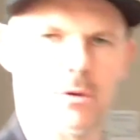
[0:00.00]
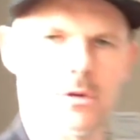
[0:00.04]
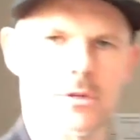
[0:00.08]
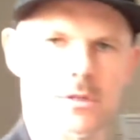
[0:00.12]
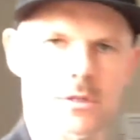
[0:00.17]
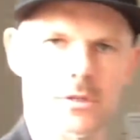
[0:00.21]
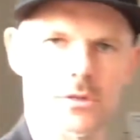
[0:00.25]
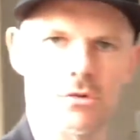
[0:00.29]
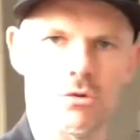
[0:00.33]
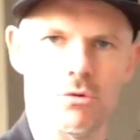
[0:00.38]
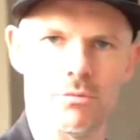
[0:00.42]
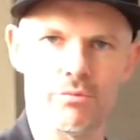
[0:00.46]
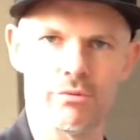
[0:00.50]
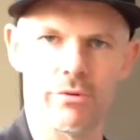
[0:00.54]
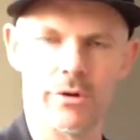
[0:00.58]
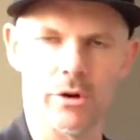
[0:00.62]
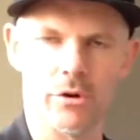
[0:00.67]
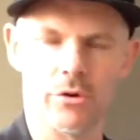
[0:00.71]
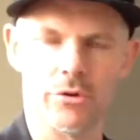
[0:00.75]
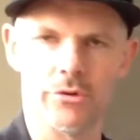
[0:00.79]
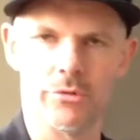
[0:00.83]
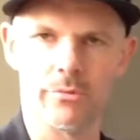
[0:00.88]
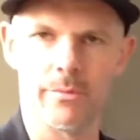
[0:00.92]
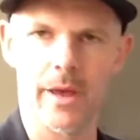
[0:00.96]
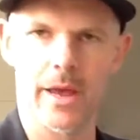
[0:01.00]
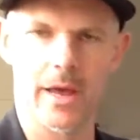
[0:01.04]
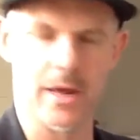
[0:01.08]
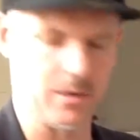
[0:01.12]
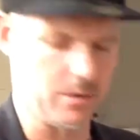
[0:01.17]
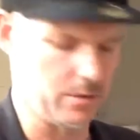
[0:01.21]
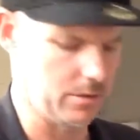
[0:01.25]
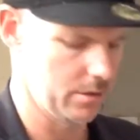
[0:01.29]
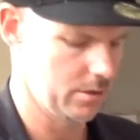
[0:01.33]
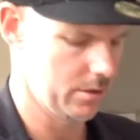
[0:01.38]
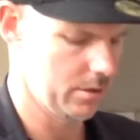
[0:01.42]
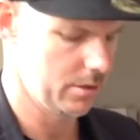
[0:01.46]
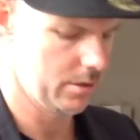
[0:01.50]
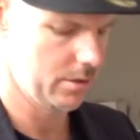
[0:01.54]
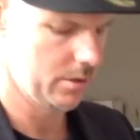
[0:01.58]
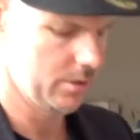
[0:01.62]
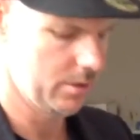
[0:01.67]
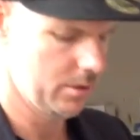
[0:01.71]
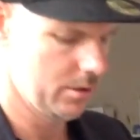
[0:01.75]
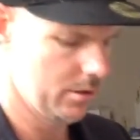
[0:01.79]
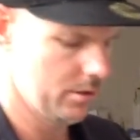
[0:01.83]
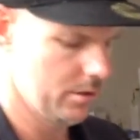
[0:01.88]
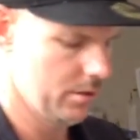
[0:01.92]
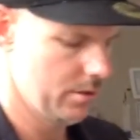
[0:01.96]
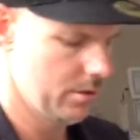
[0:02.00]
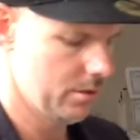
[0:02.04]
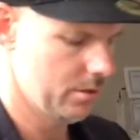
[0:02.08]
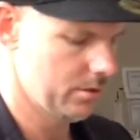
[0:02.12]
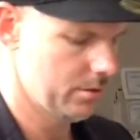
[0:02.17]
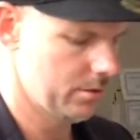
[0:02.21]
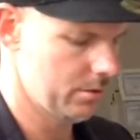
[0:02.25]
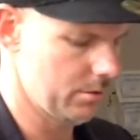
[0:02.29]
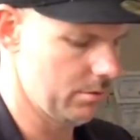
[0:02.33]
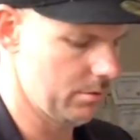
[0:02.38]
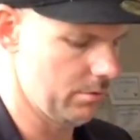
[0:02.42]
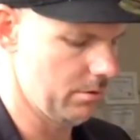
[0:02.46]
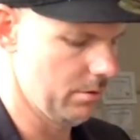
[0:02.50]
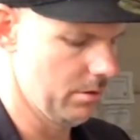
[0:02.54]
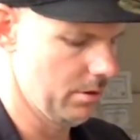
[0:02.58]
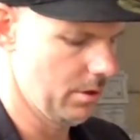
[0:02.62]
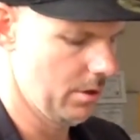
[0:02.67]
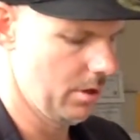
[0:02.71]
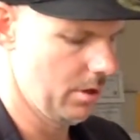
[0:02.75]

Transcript: because it's all print on demand. So